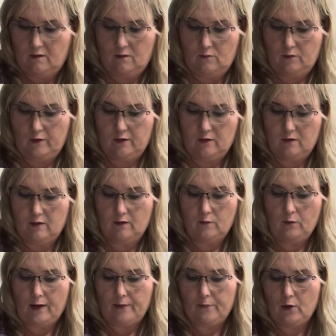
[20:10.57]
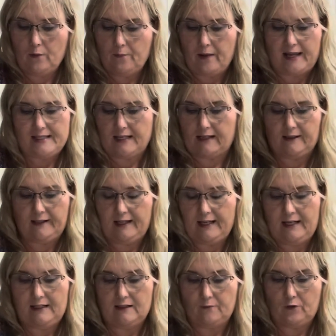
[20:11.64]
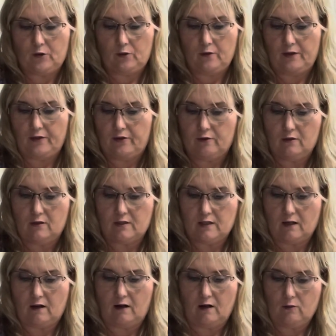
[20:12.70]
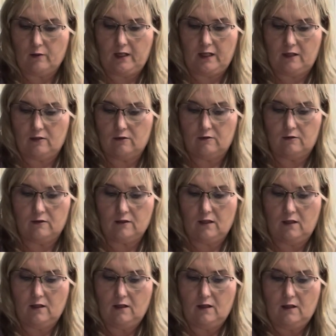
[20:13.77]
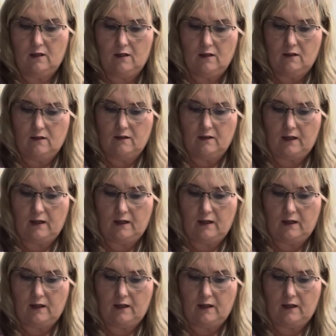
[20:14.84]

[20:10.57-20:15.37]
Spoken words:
We're basically heating them through and through because they're already cooked.